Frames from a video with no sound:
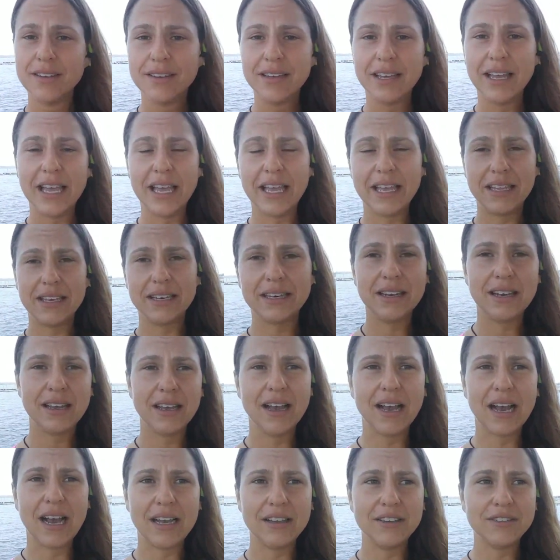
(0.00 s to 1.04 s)
and
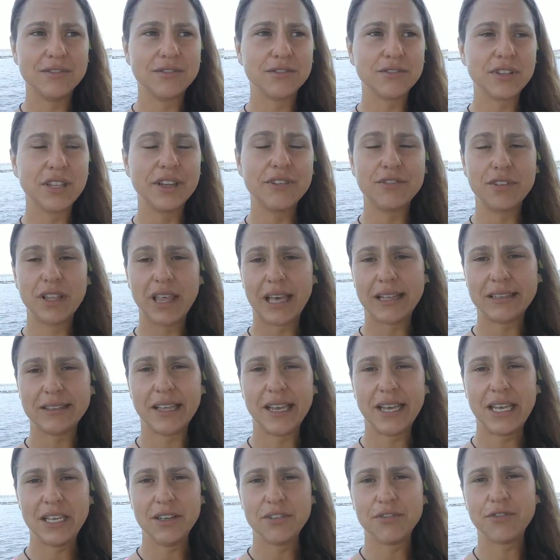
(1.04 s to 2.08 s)
I've lived that
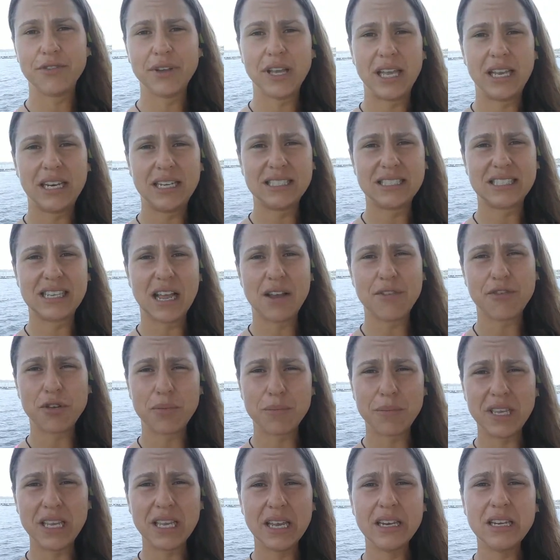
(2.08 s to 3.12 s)
life and it's not for
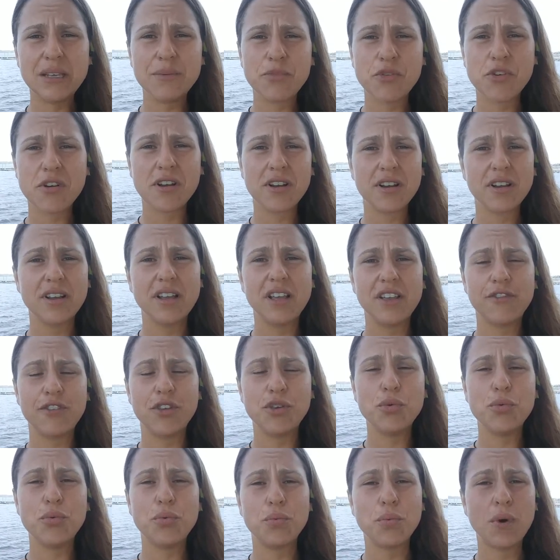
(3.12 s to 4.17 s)
me anymore. If
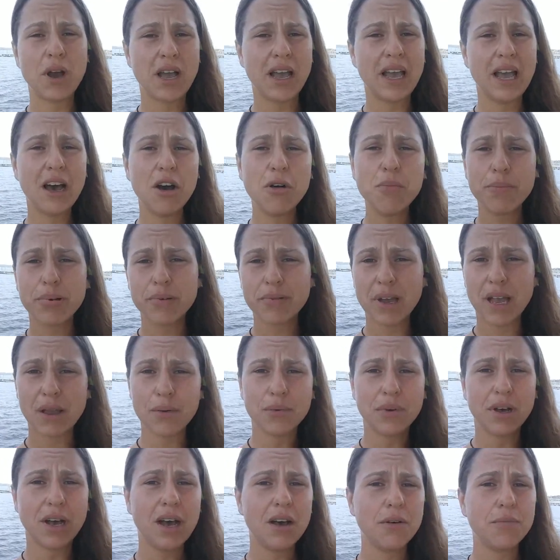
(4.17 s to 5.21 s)
you want help, I
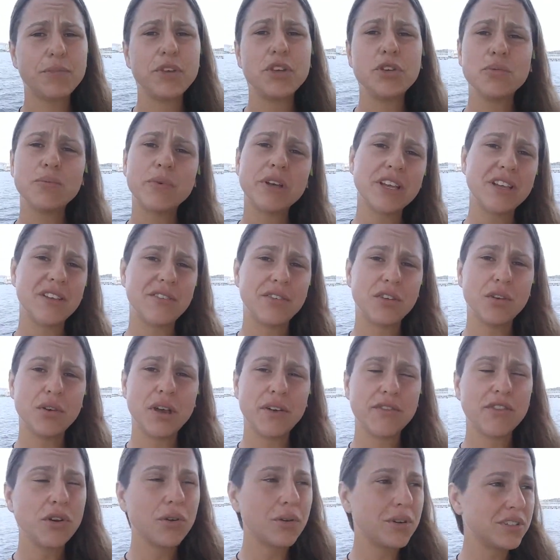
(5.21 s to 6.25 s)
will help you, but if you
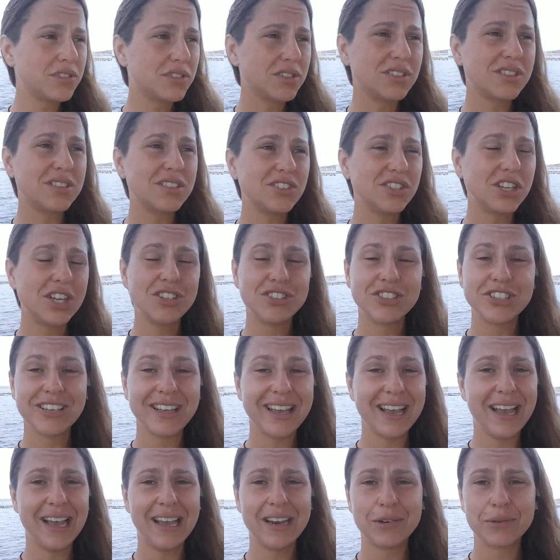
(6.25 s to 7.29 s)
have no interest in changing,
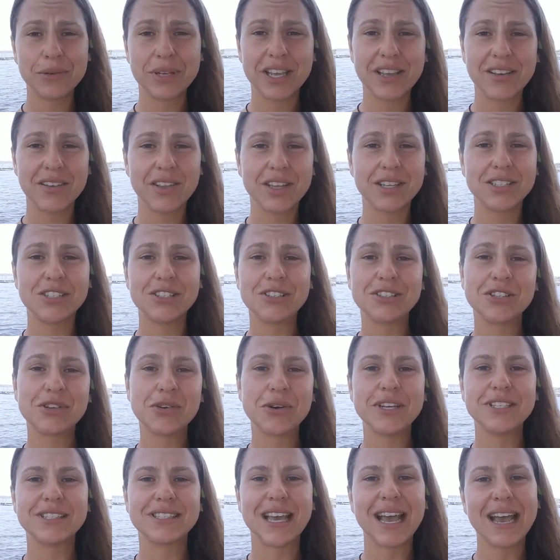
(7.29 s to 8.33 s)
I don't care. That's your
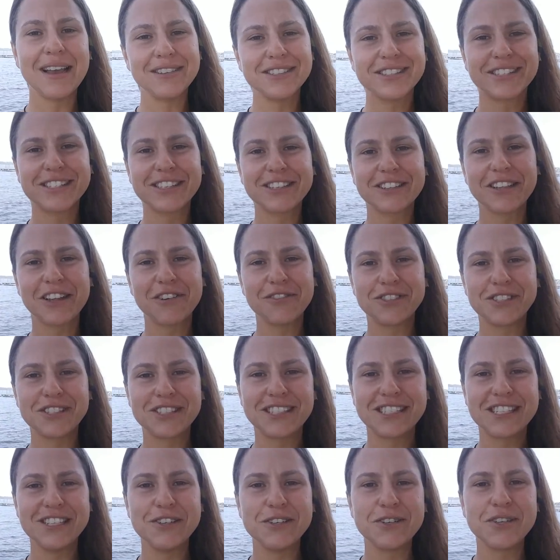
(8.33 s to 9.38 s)
choice. I would still love to
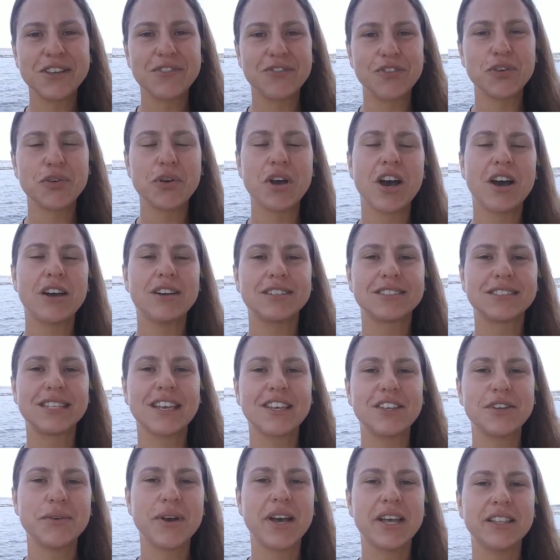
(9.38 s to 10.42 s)
see you, give you a hug,
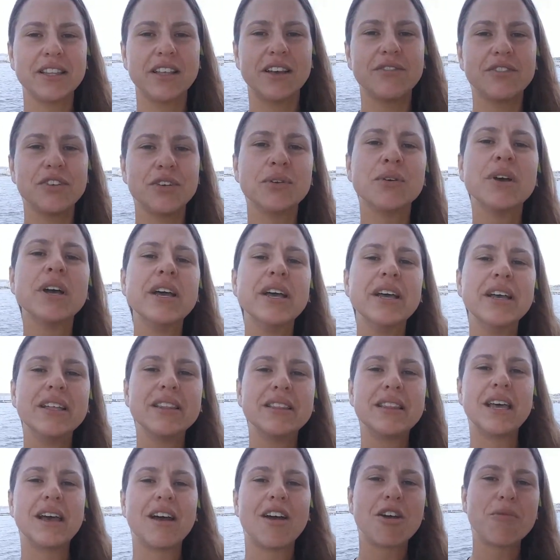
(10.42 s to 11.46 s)
tell you I love you,
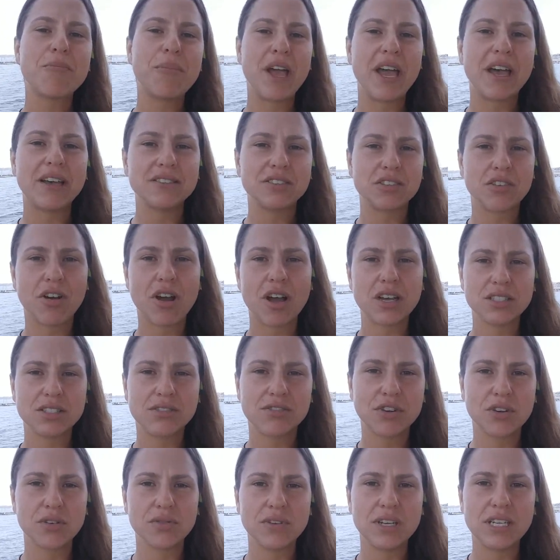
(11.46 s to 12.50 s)
that our paths crossed
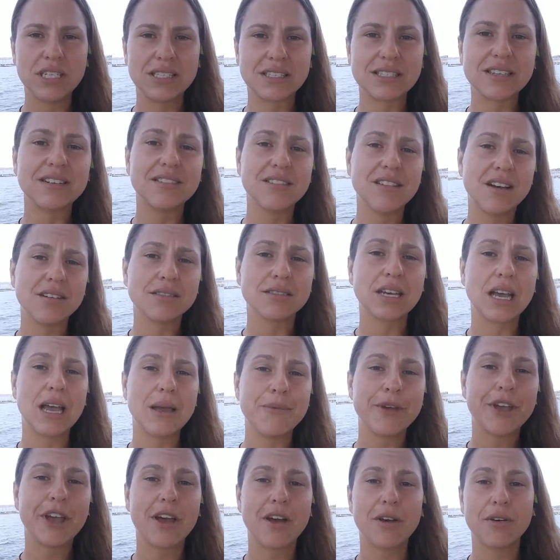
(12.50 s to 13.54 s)
for a reason a long
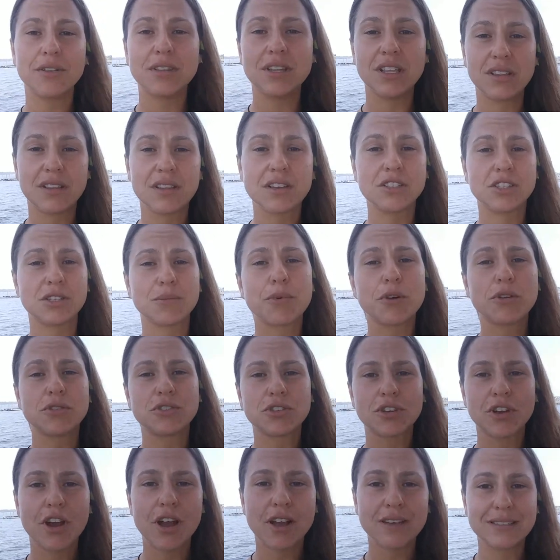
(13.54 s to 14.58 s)
time ago and that they're supposed
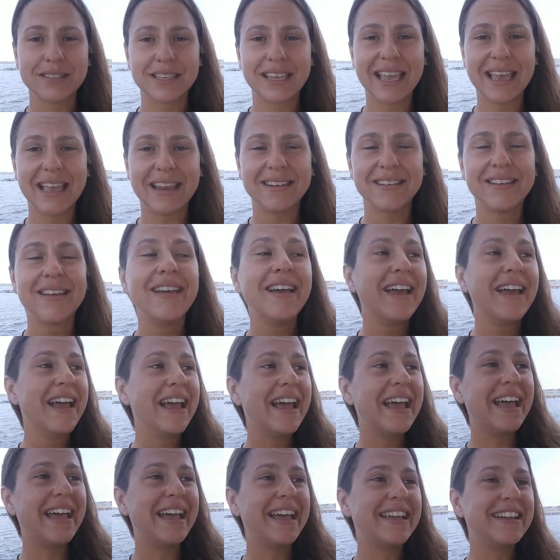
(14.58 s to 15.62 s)
to cross again.
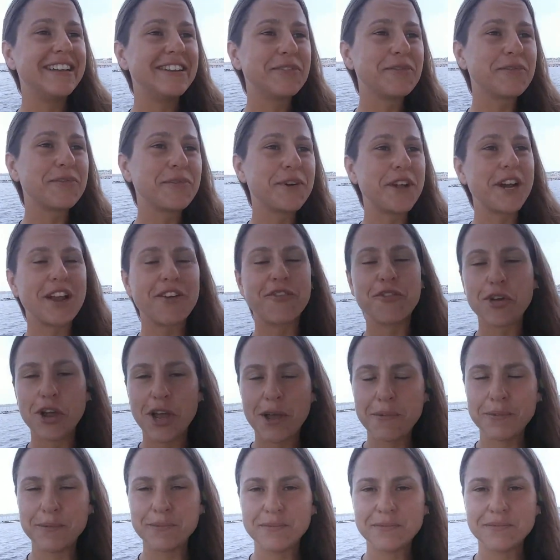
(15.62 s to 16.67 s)
And whatever
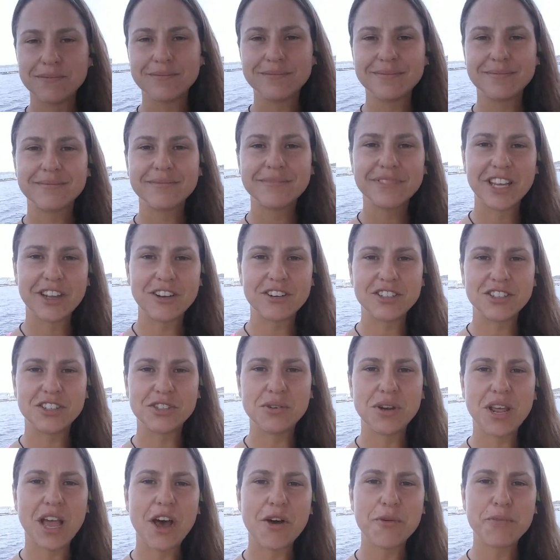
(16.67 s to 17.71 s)
I'm there to
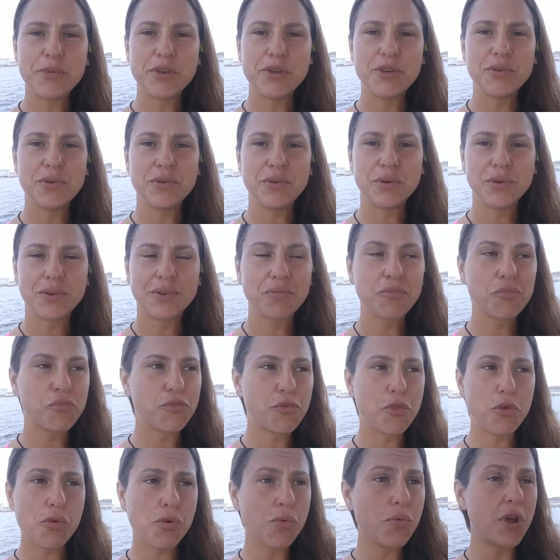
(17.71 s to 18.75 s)
do to help you
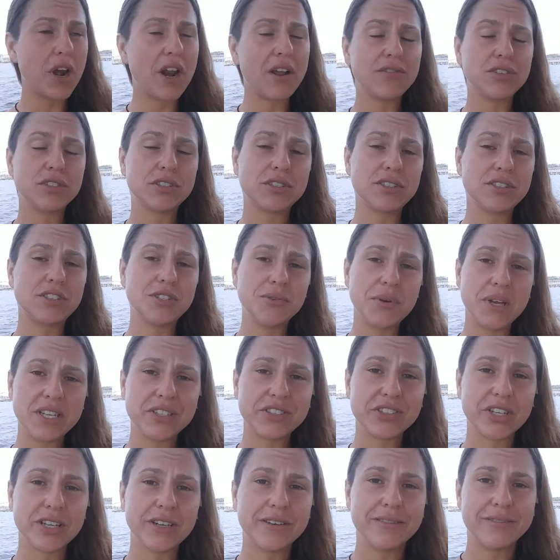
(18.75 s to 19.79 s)
through whatever
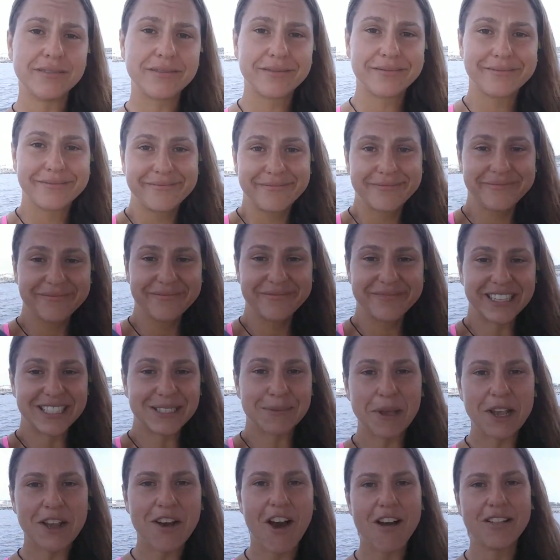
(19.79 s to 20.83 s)
situation, that's
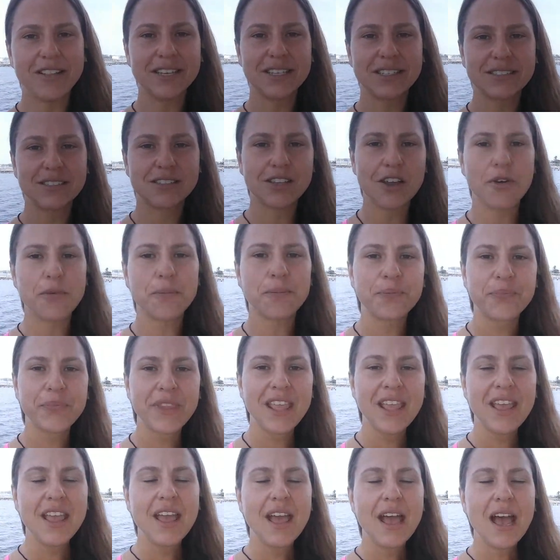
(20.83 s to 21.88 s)
my calling. So,
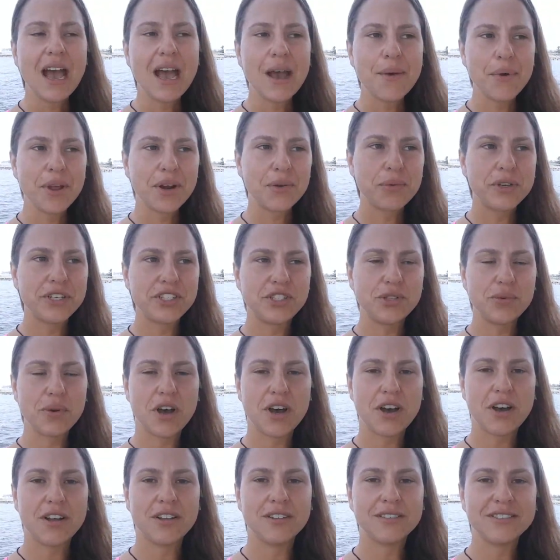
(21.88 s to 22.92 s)
I want to wish you
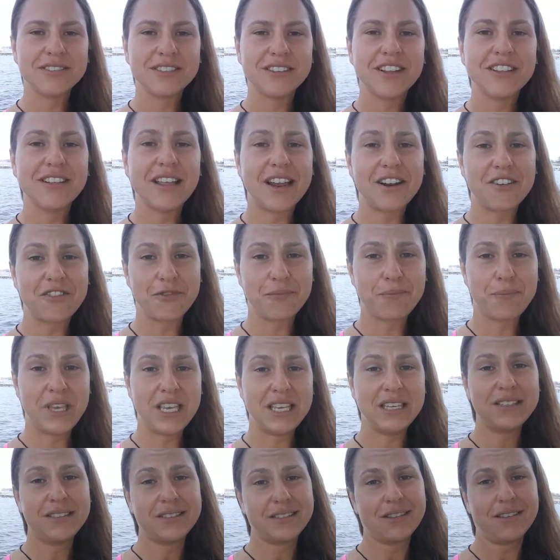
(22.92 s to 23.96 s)
all a lot of
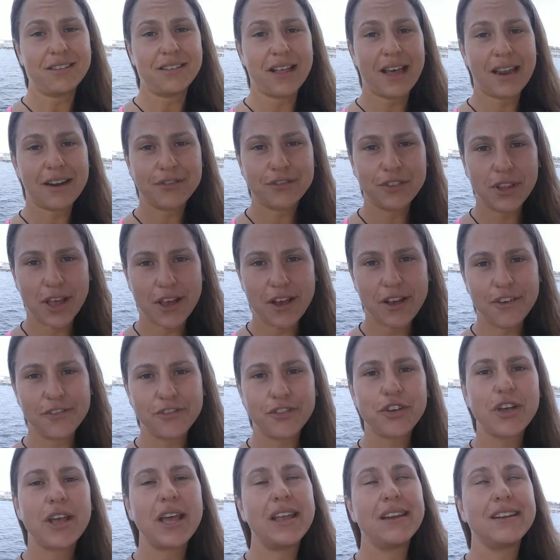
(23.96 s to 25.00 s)
peace, a lot of
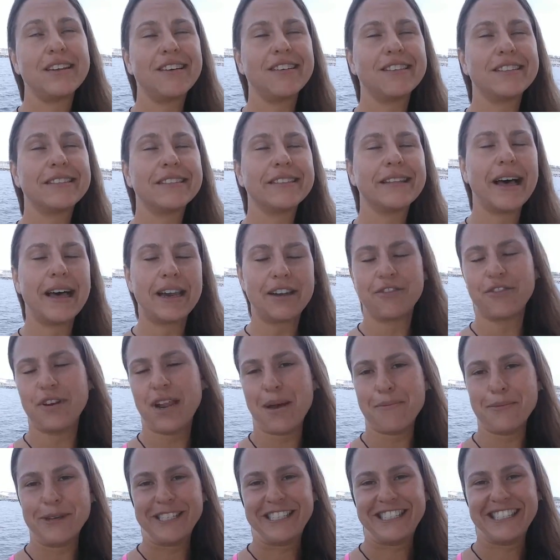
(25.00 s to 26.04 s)
love, and a lot of
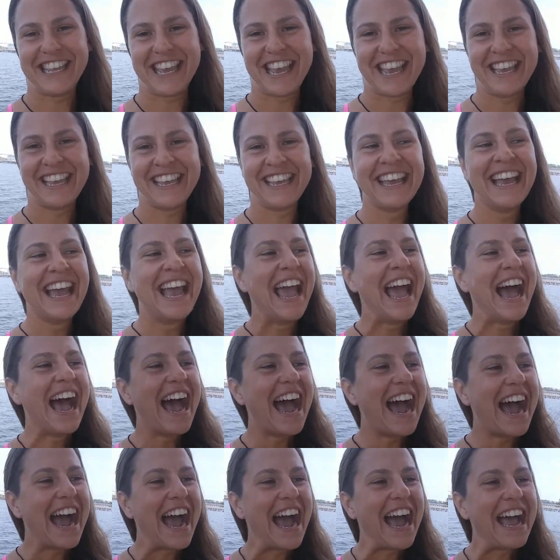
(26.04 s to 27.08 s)
namaste.
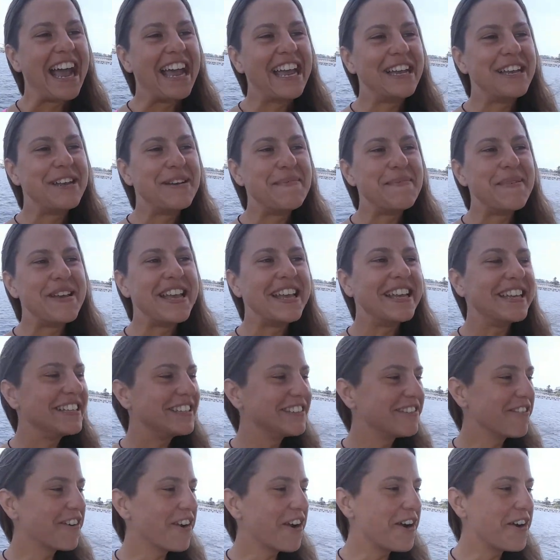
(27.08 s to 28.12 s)
I am hitting
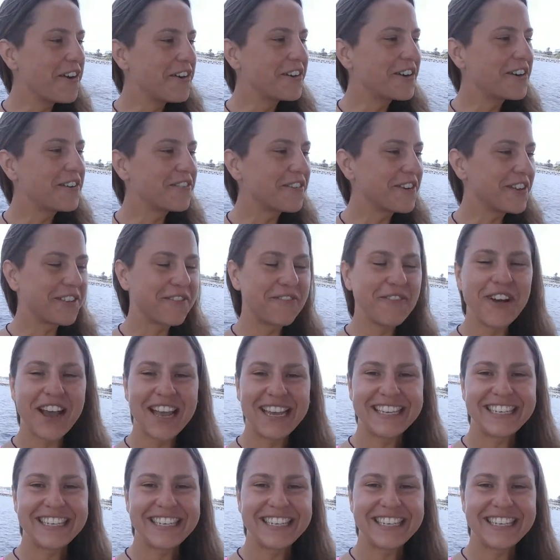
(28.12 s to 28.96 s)
the road with my